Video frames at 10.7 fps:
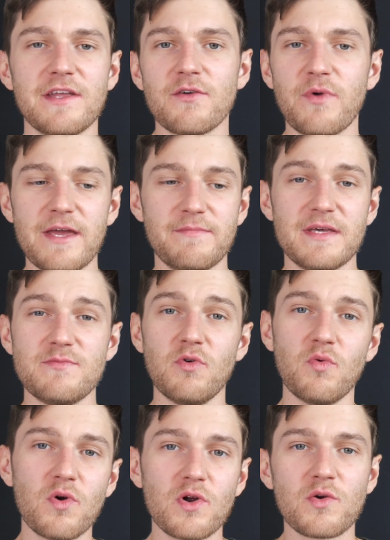in the way people
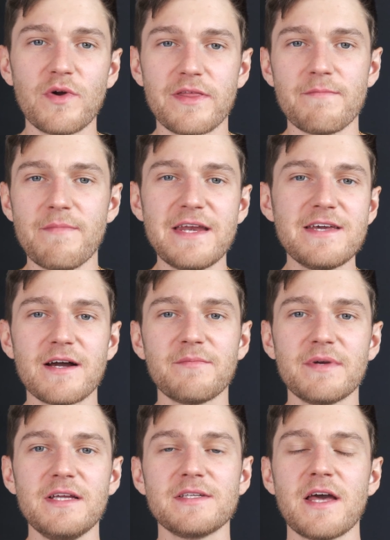work, with many
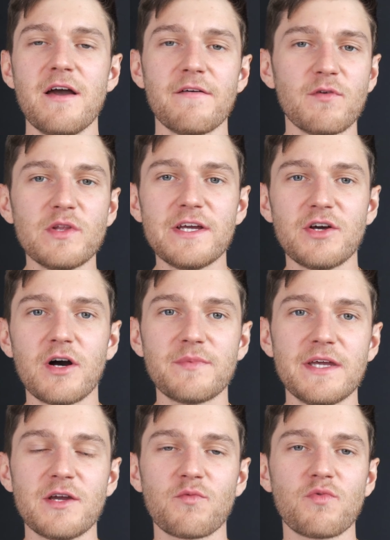companies fully
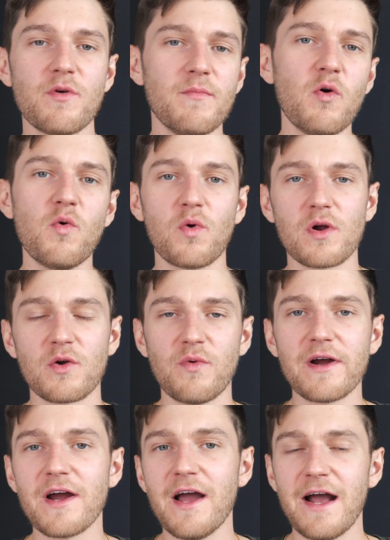adopting remote work,
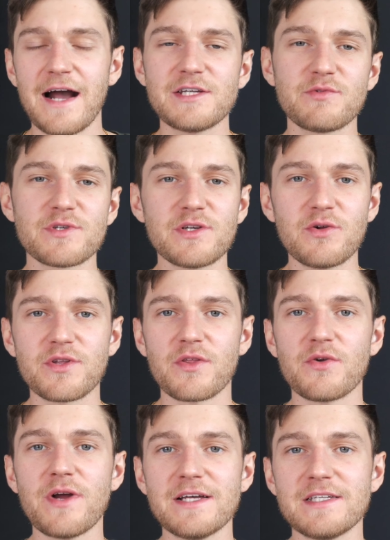where as a result,
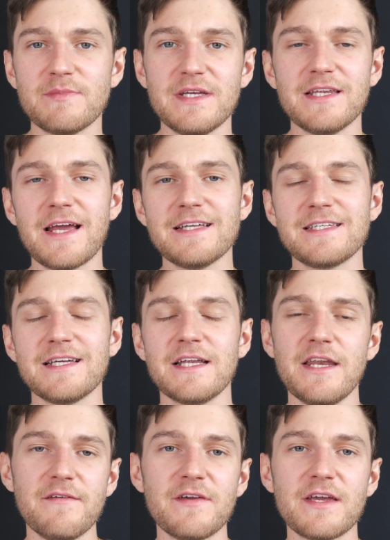there has been a
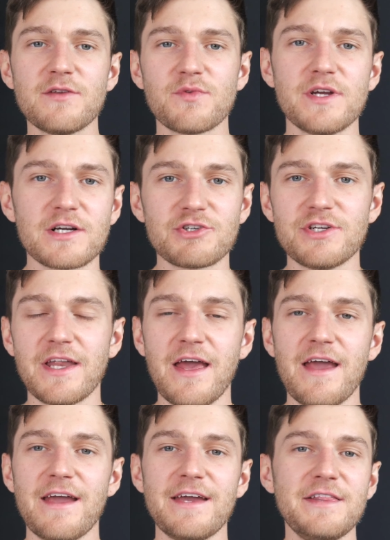significant reduction
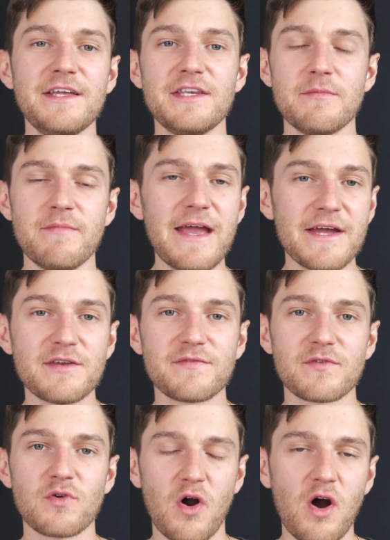in the demand
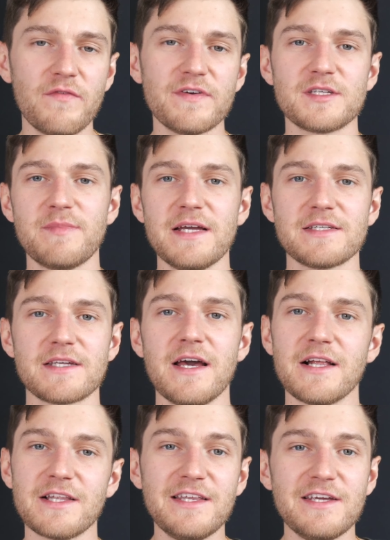for office space,
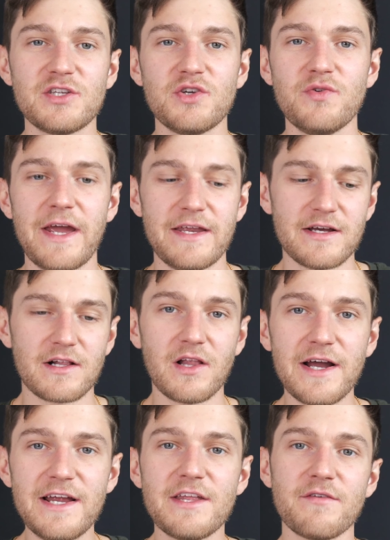leading to a
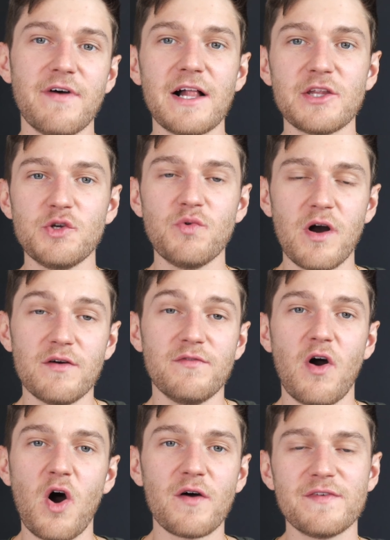decline in the value of
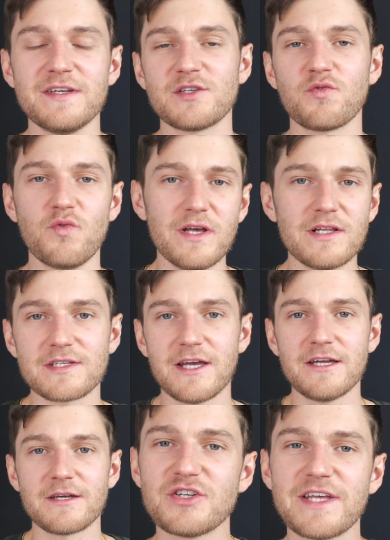office real
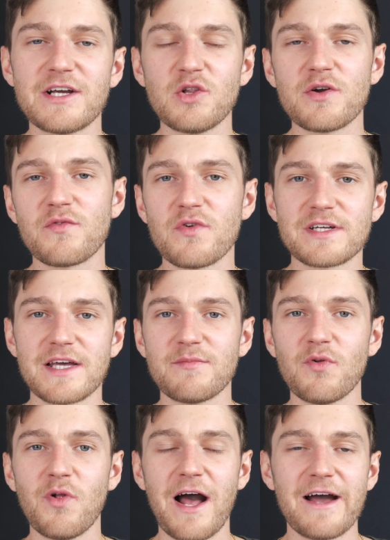estate. Just take a look, for example,